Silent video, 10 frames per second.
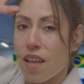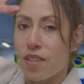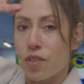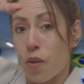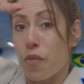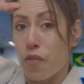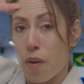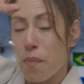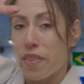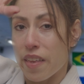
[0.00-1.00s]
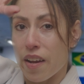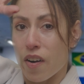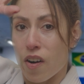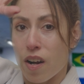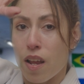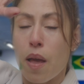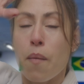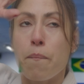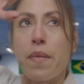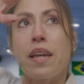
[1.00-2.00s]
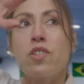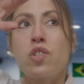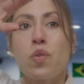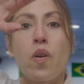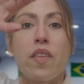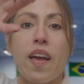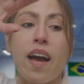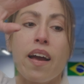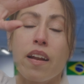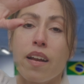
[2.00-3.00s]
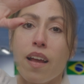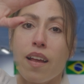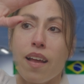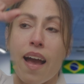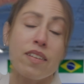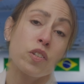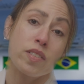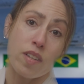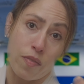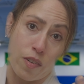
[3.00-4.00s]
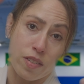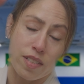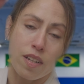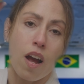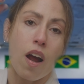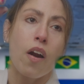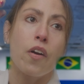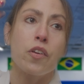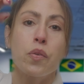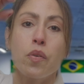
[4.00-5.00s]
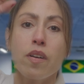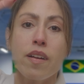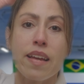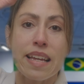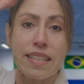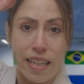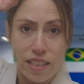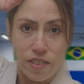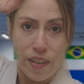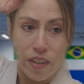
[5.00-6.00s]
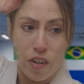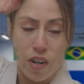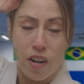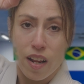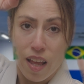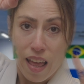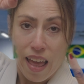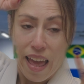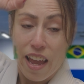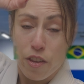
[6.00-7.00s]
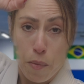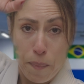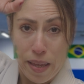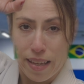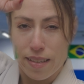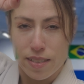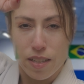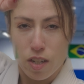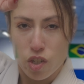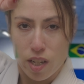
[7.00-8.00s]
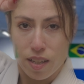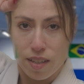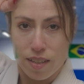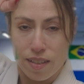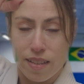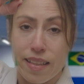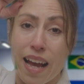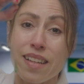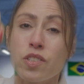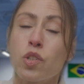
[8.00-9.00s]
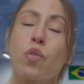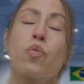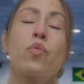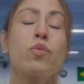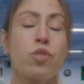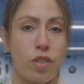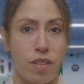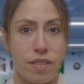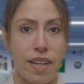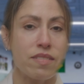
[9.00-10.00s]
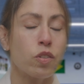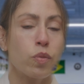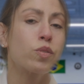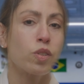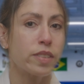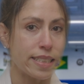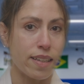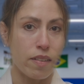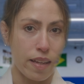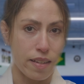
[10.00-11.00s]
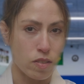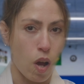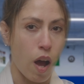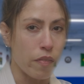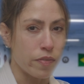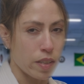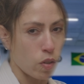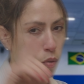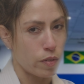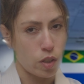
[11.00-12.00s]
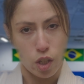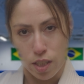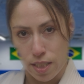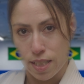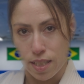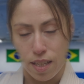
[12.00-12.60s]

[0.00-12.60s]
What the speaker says: So from there, make sure that, ask yourself first, are your index finger and your pinkies touching? That's crucial. That's a crucial detail that is often overlooked.